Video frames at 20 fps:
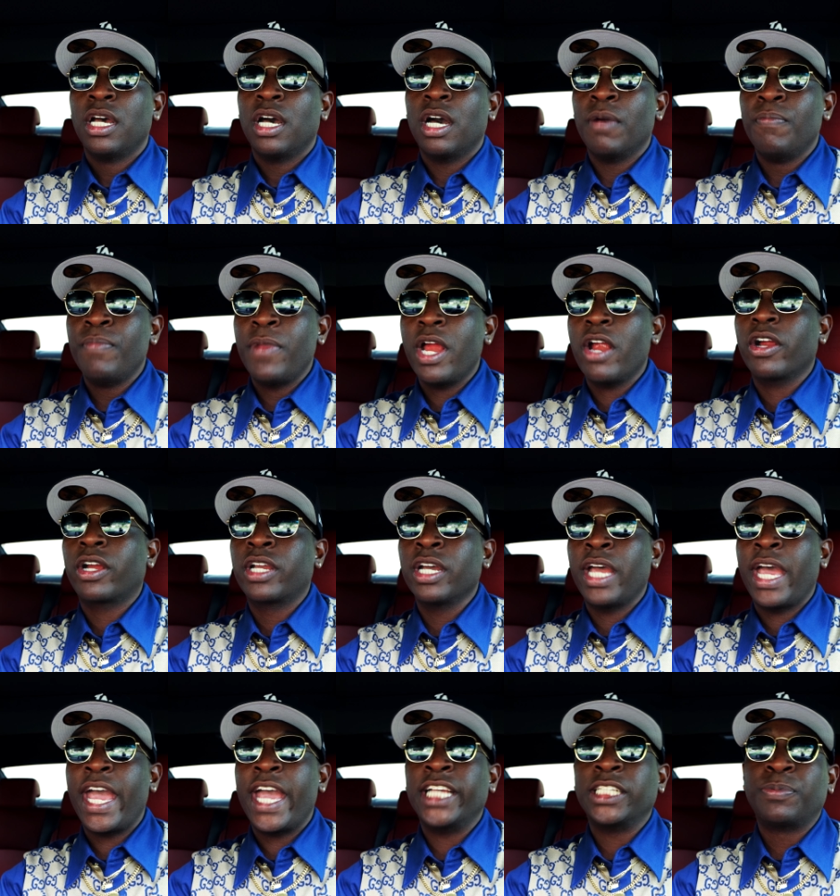America
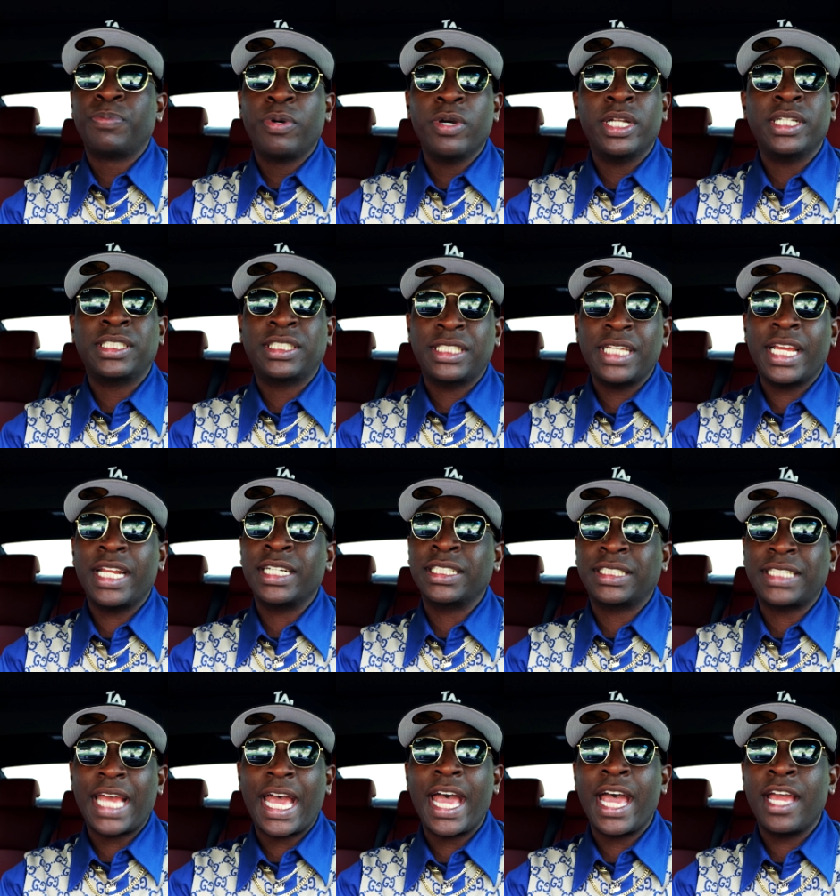has put a set
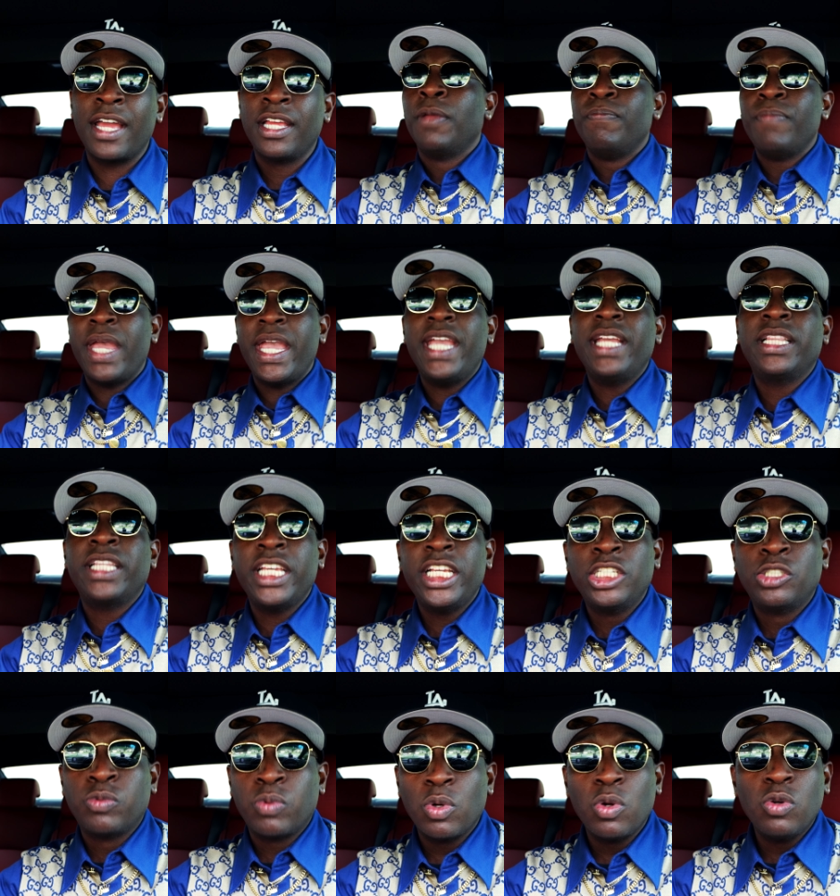aside, made
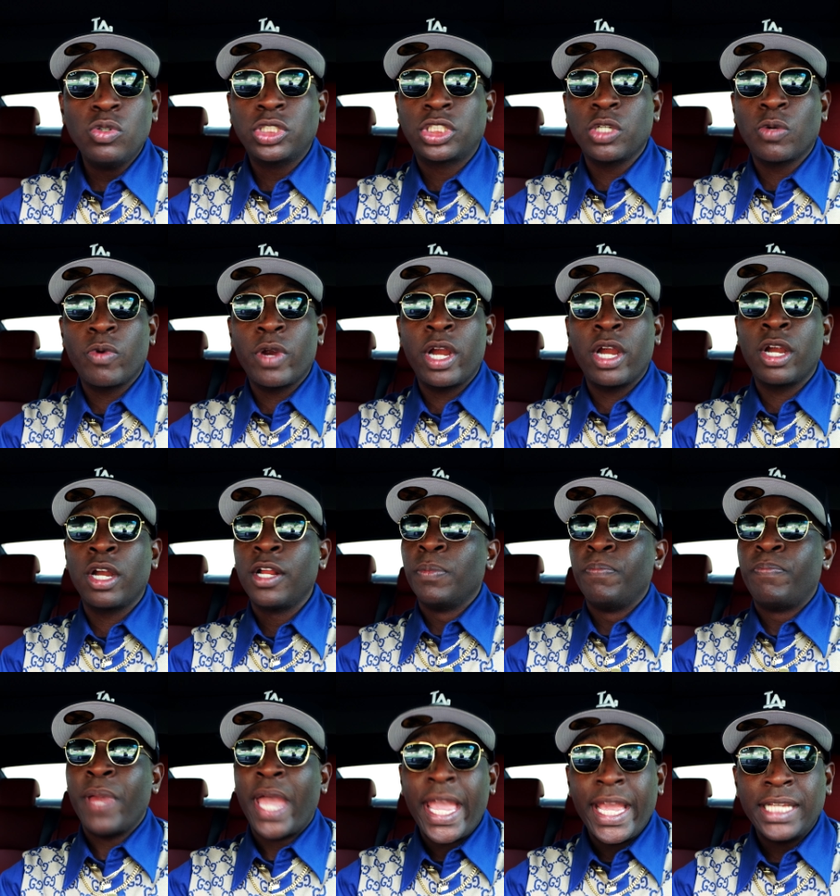these rules to where
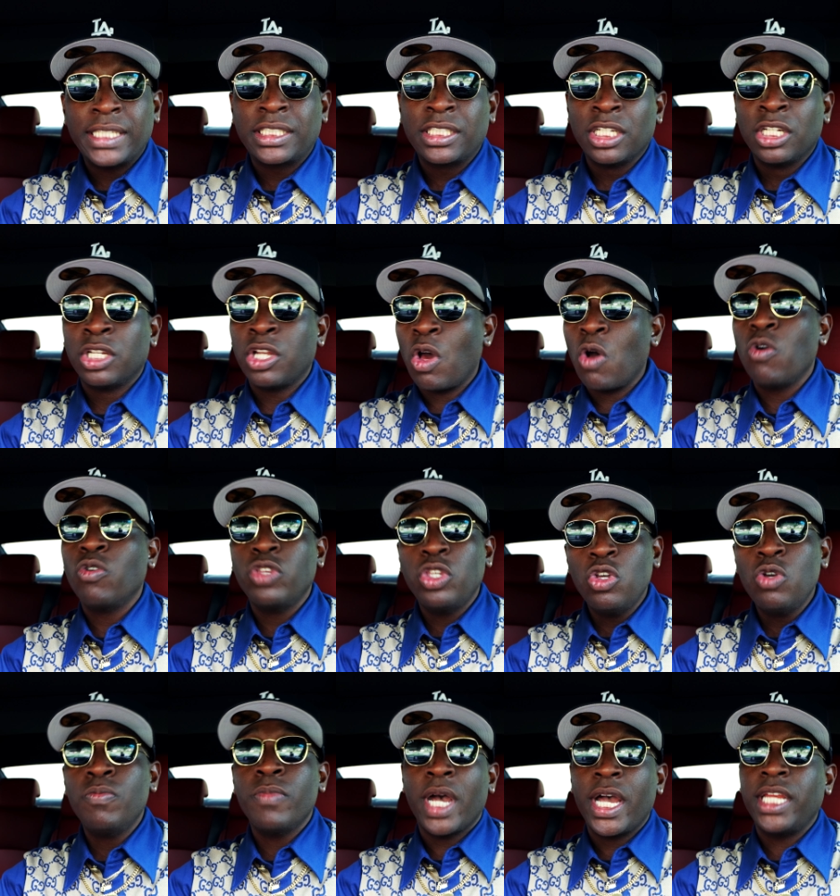banks loan
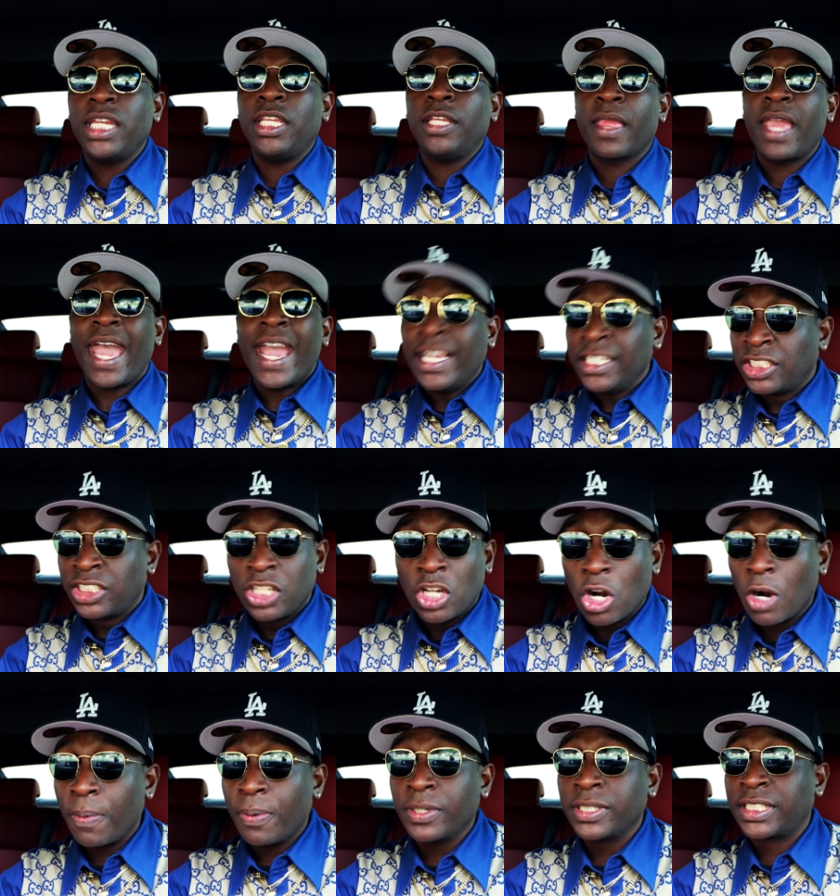you money at
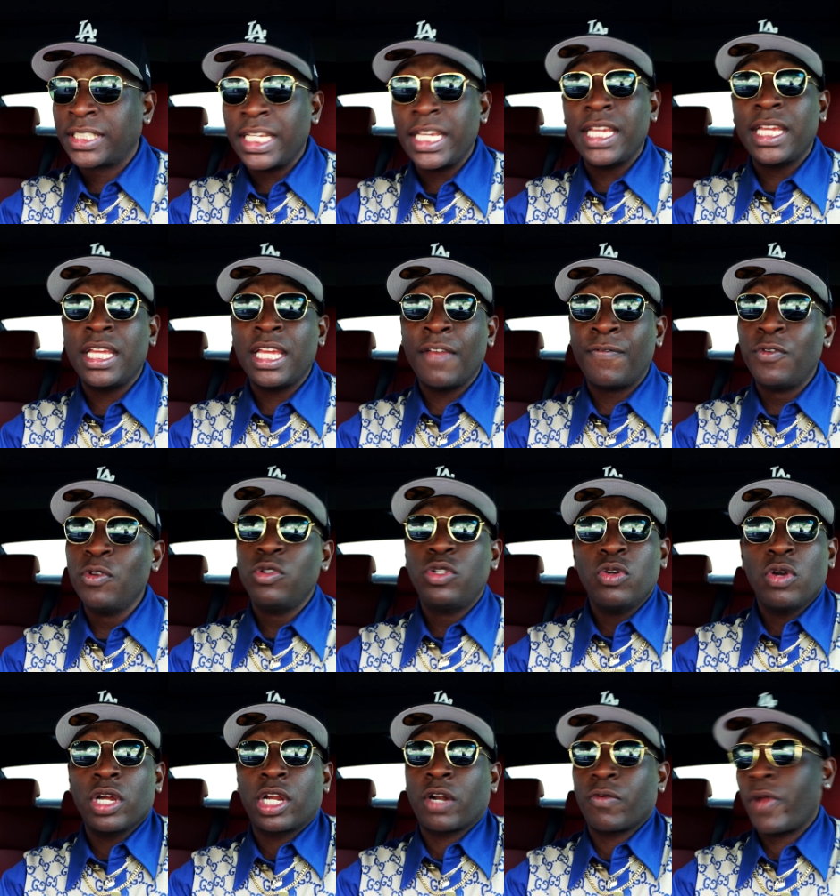0% if you
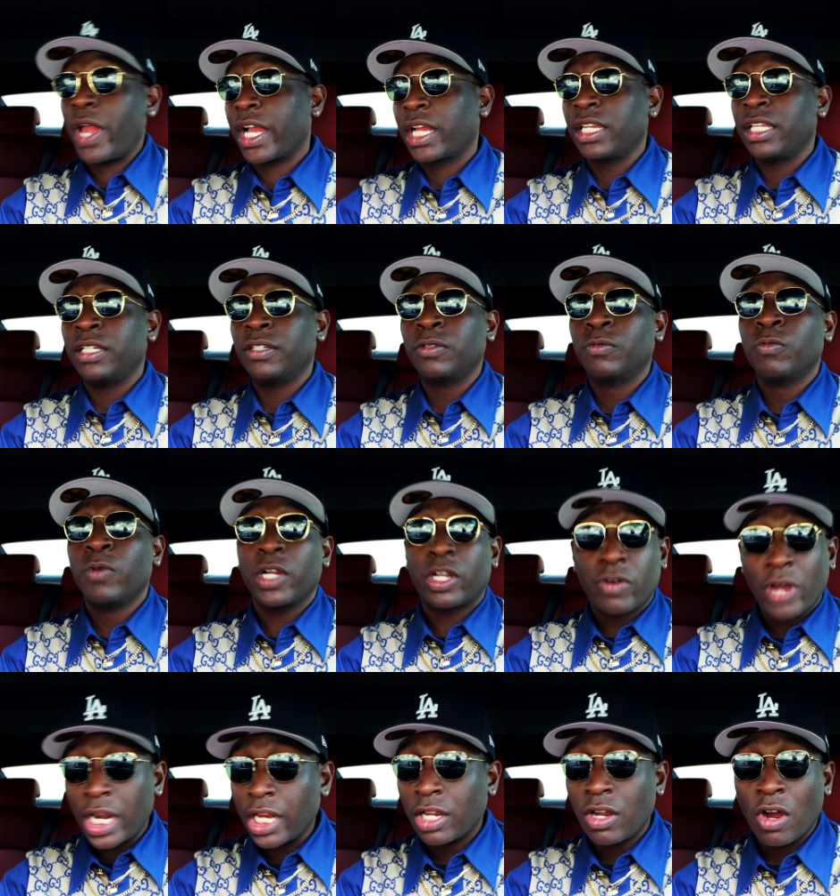do it correctly. With
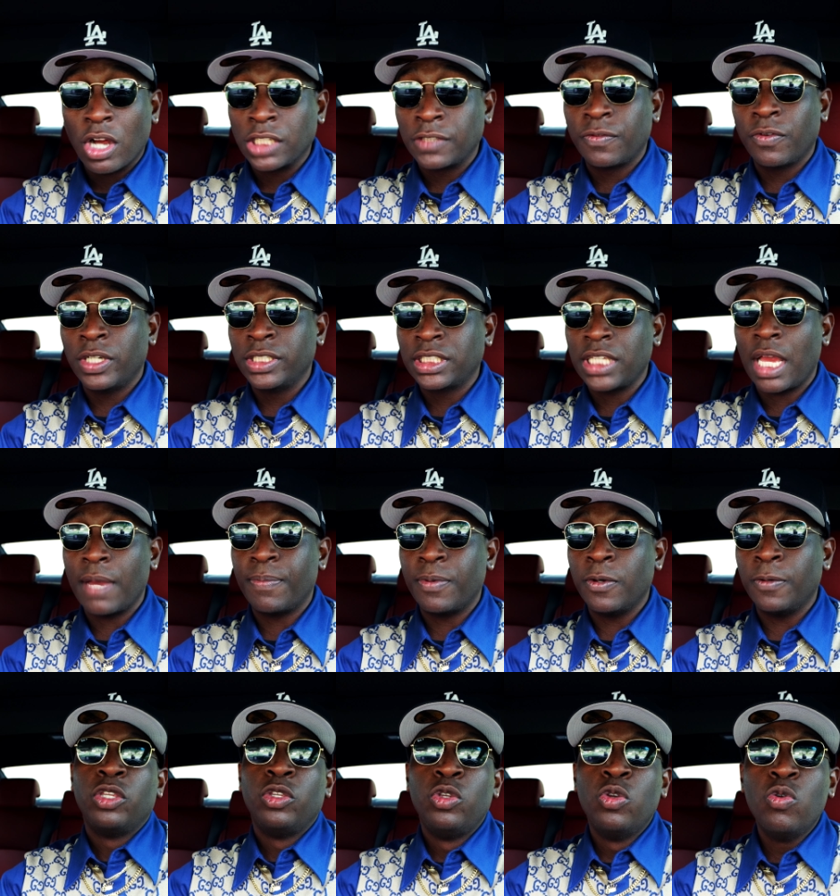credit cards, for
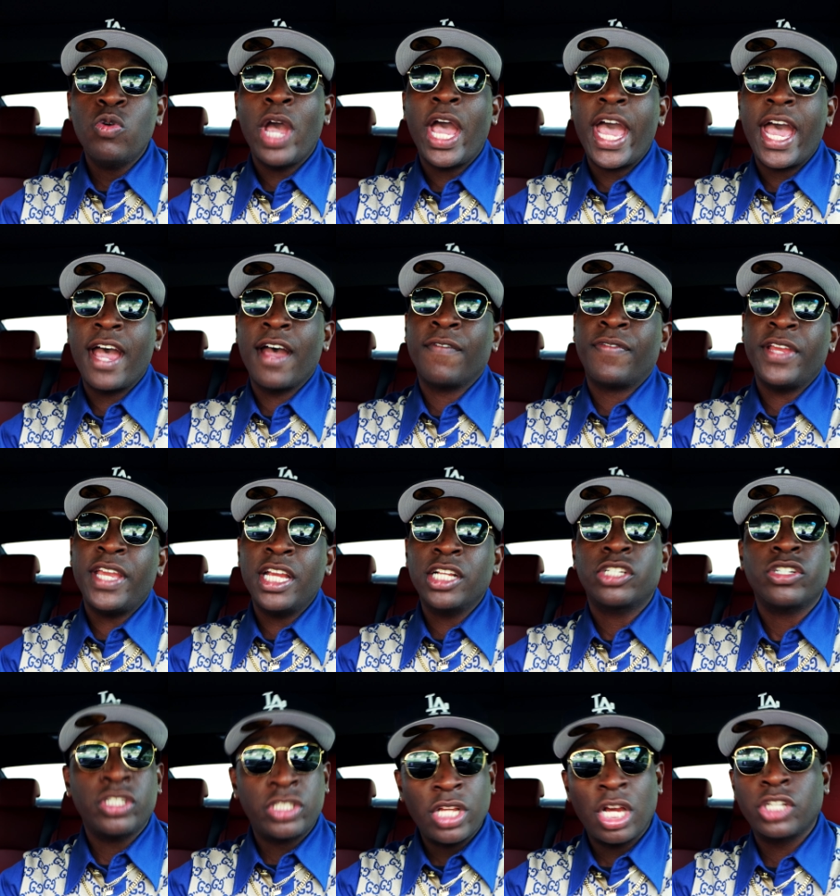example, you have
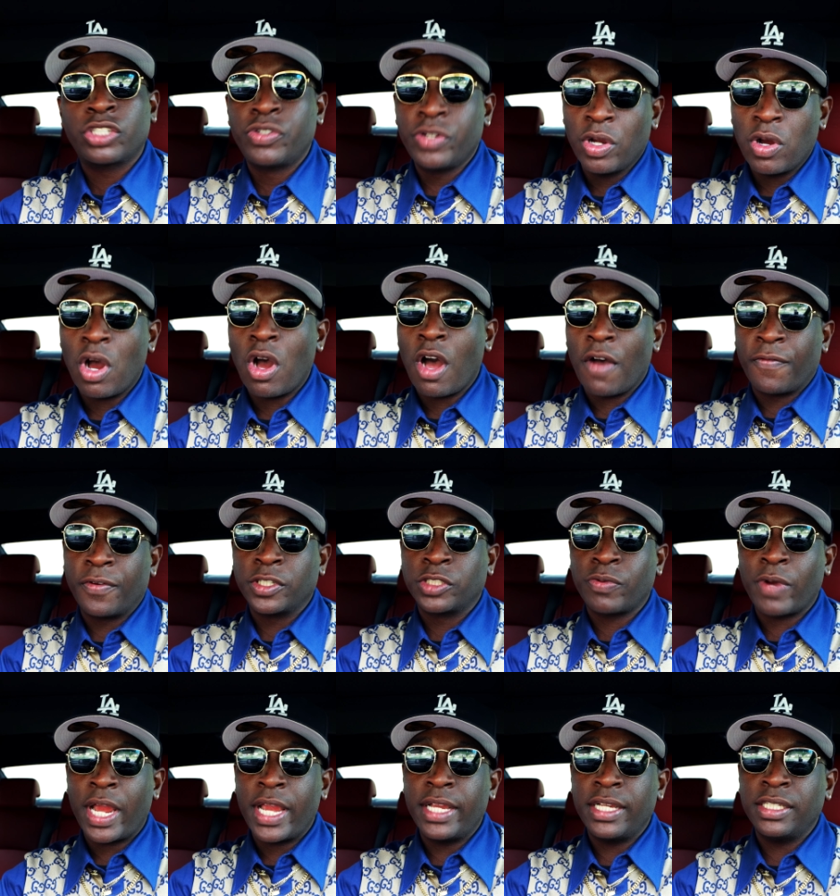introductory offers,
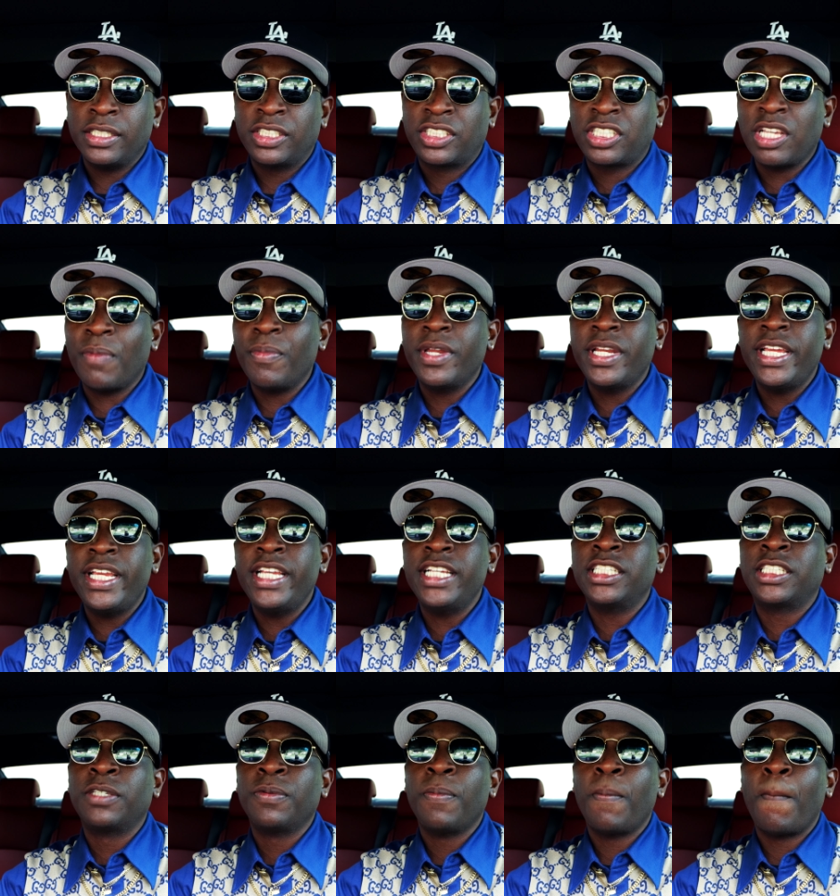right? Some of these